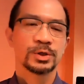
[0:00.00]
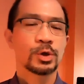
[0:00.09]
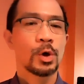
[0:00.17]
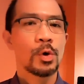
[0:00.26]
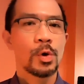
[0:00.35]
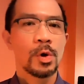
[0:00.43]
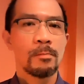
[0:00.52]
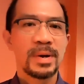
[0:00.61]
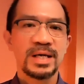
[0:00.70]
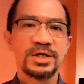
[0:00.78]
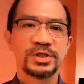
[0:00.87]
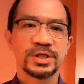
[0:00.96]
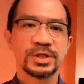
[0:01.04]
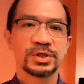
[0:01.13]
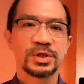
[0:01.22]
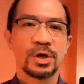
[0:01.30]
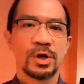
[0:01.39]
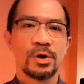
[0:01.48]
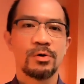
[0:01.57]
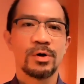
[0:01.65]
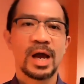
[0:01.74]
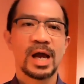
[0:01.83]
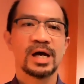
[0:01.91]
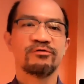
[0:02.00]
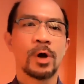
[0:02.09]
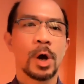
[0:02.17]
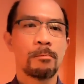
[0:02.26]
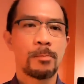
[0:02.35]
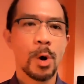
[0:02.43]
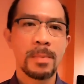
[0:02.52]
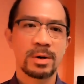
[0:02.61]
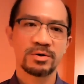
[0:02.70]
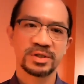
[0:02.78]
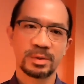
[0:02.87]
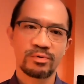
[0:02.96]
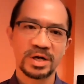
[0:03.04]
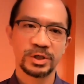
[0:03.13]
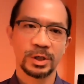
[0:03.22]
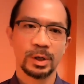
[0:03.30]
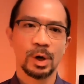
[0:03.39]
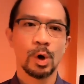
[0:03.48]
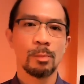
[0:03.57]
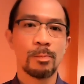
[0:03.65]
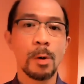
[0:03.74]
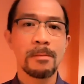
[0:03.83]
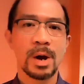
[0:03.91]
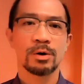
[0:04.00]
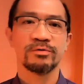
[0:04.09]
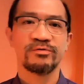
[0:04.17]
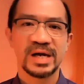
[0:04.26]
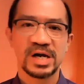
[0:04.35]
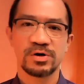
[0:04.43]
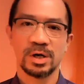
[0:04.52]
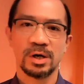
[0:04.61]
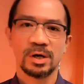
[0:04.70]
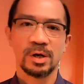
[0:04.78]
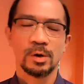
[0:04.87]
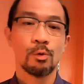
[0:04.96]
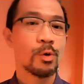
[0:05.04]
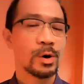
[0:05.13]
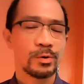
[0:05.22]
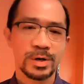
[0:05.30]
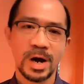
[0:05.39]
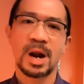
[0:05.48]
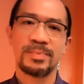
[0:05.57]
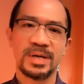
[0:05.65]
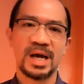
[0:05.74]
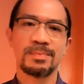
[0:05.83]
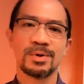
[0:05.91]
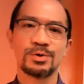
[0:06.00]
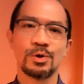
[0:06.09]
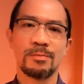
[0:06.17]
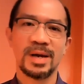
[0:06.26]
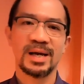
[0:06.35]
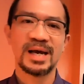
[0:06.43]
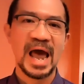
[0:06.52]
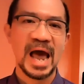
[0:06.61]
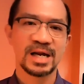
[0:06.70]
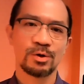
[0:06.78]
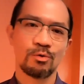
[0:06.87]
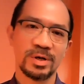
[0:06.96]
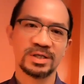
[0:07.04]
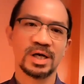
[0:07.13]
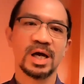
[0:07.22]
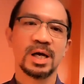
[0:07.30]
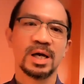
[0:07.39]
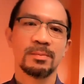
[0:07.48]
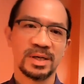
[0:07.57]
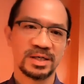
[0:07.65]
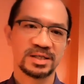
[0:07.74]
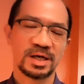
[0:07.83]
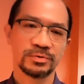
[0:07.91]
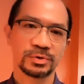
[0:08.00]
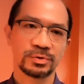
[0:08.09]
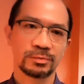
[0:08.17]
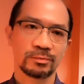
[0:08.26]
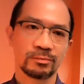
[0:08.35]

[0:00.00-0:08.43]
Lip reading: So patients who have bone marrow suppression or bone marrow failure will not be able to make adequate blood cells.